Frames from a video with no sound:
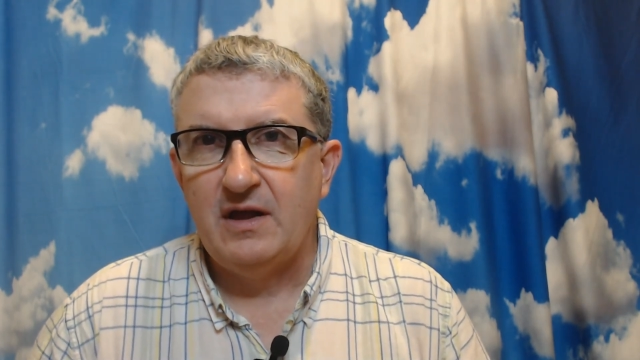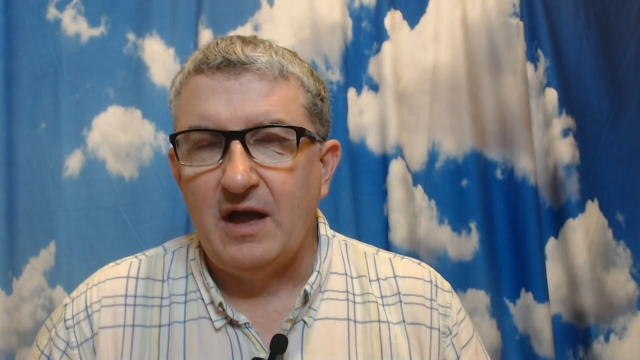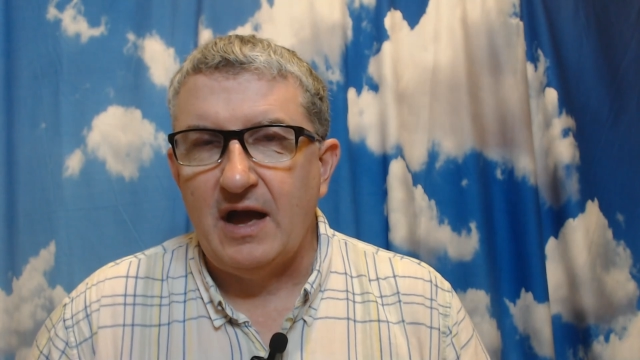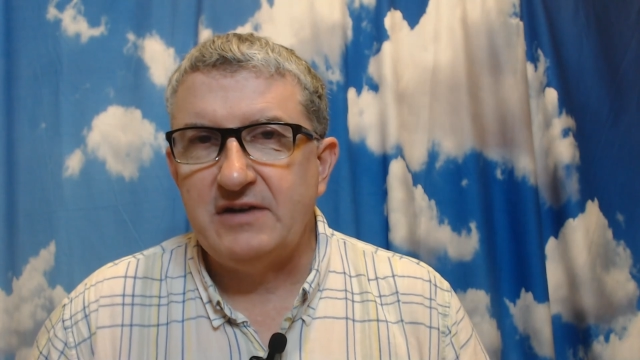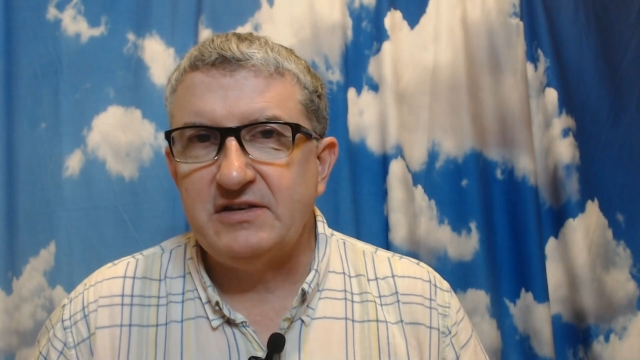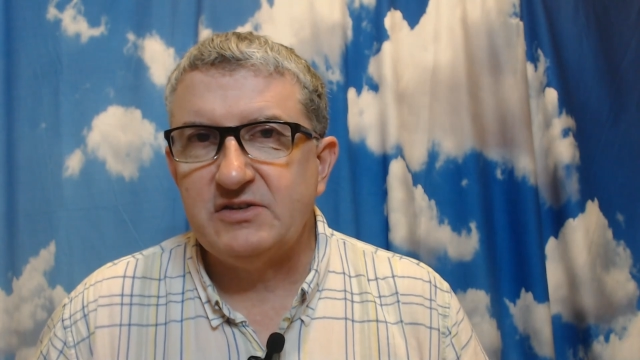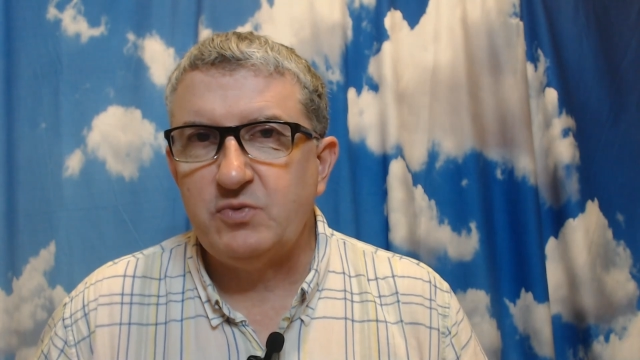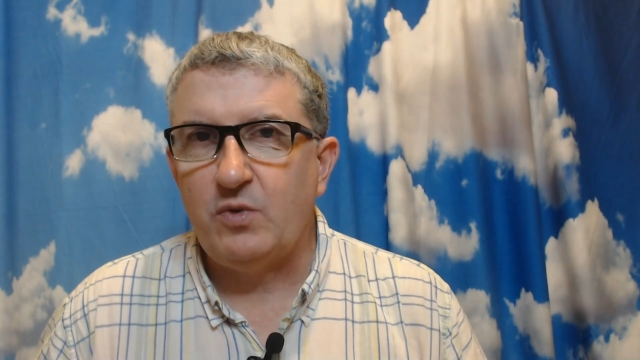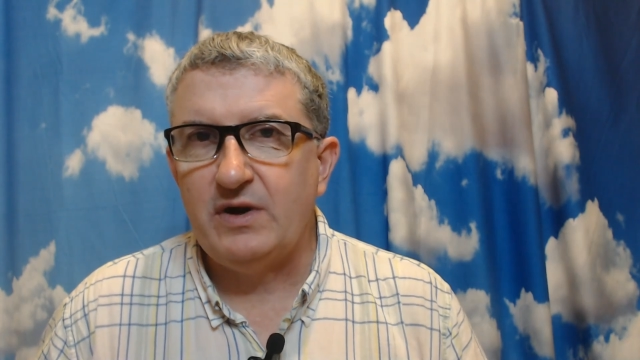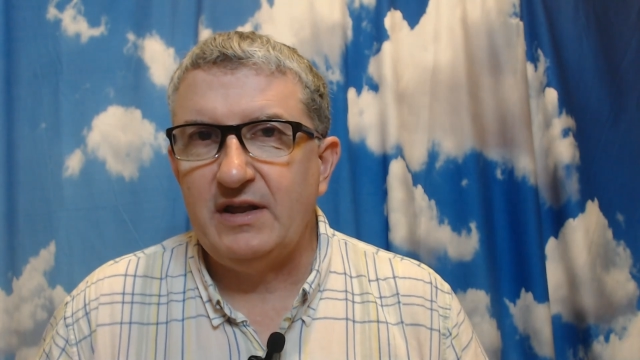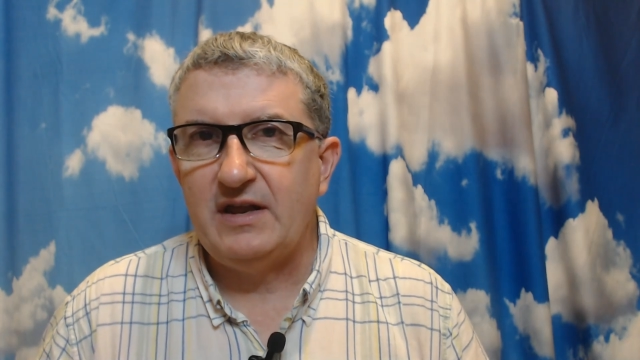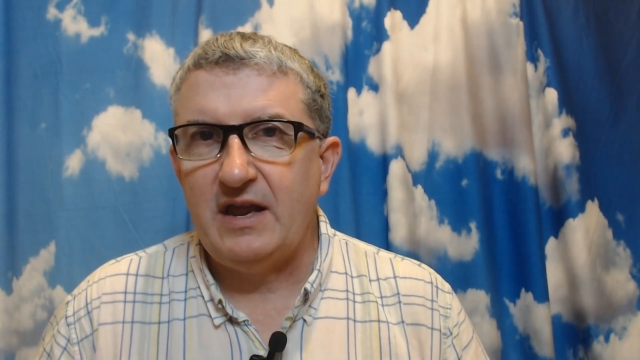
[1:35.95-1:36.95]
I just
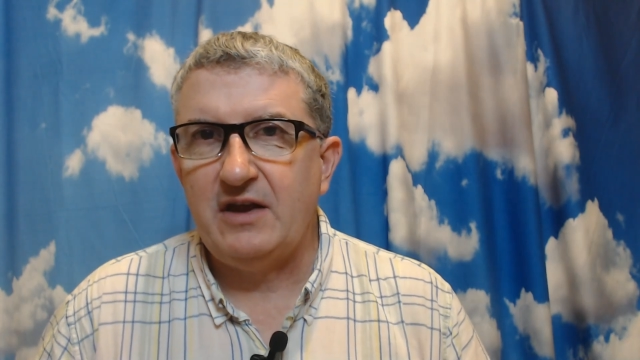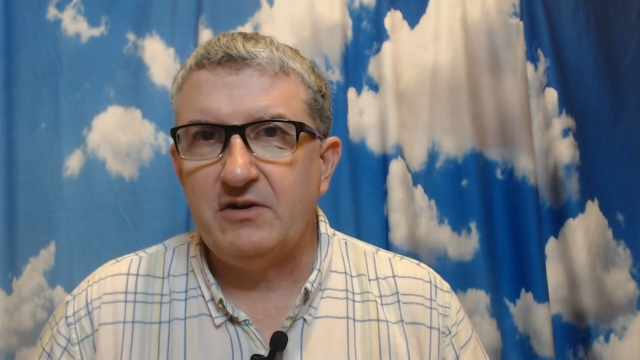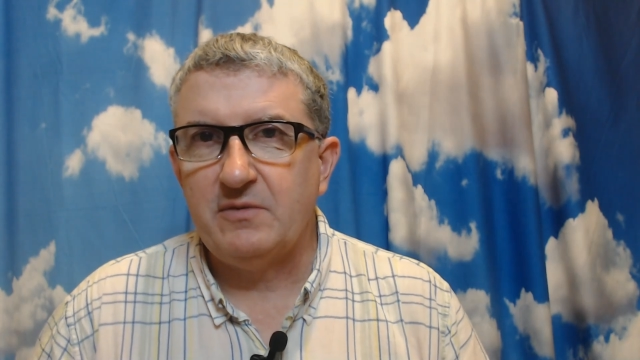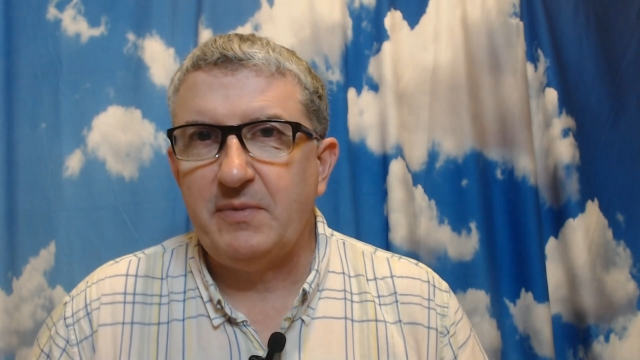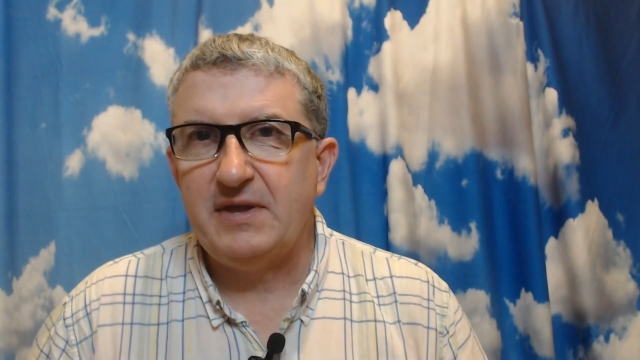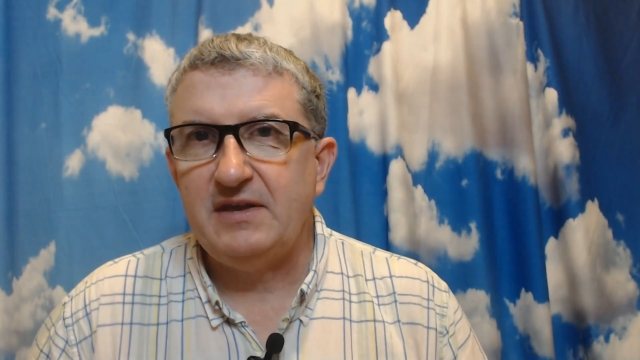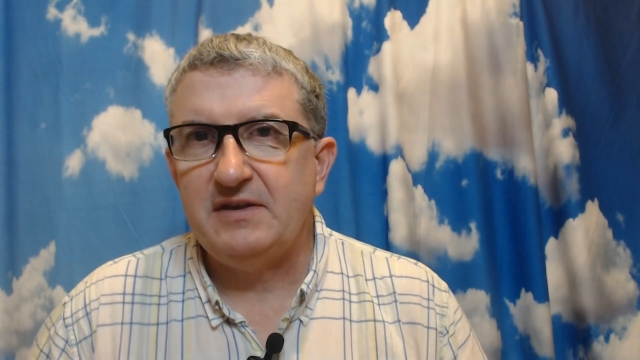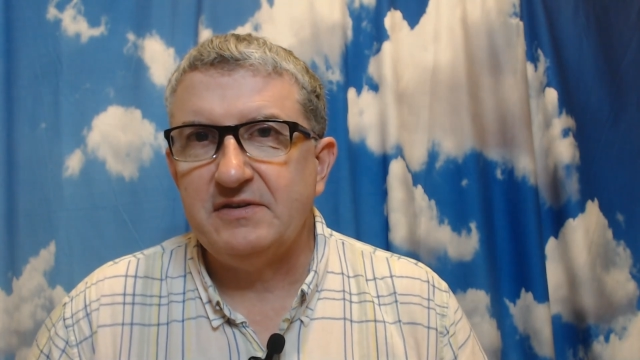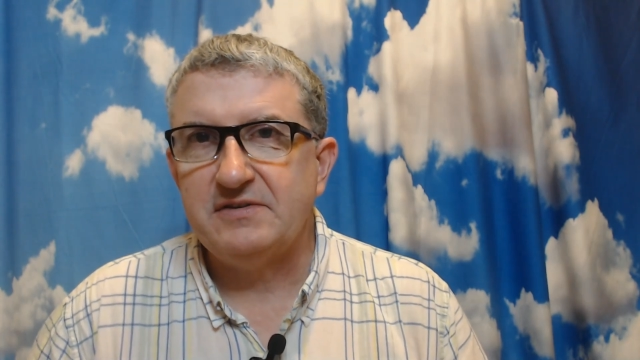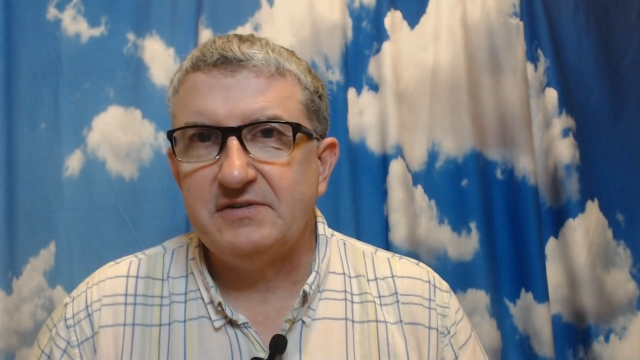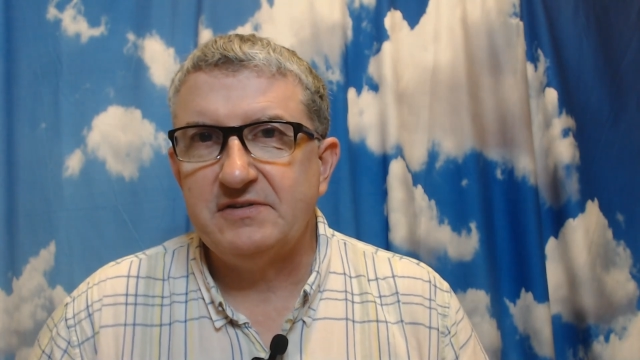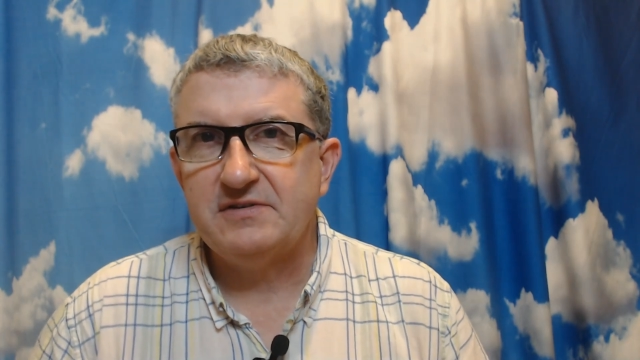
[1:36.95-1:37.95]
wanted inner
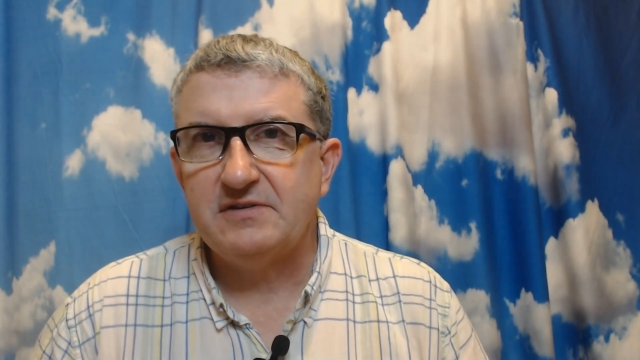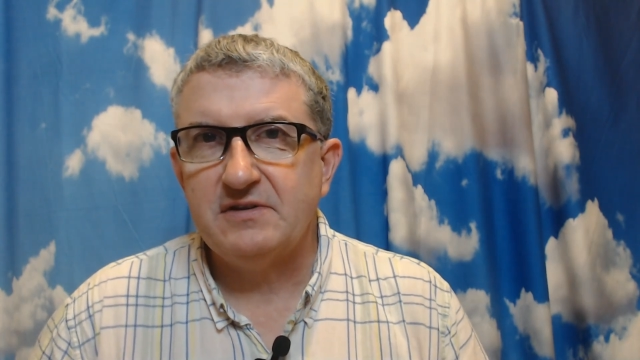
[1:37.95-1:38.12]
peace.